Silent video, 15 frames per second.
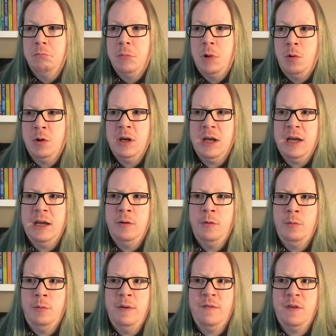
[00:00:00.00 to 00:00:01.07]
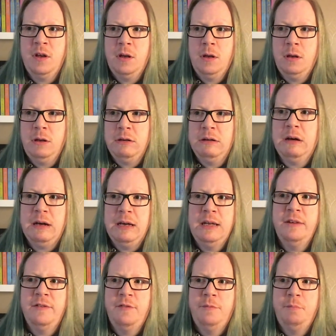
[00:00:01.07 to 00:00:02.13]
Okay, we've
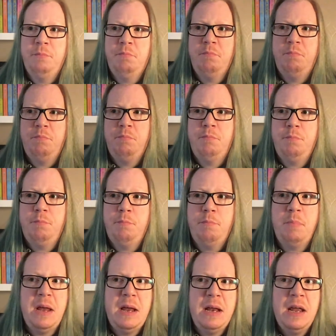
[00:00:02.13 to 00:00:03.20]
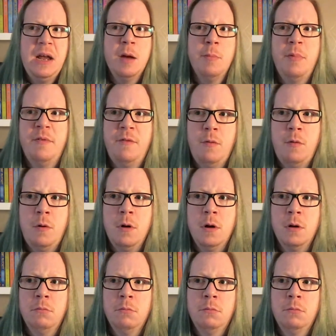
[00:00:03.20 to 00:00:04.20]
kind of been here before.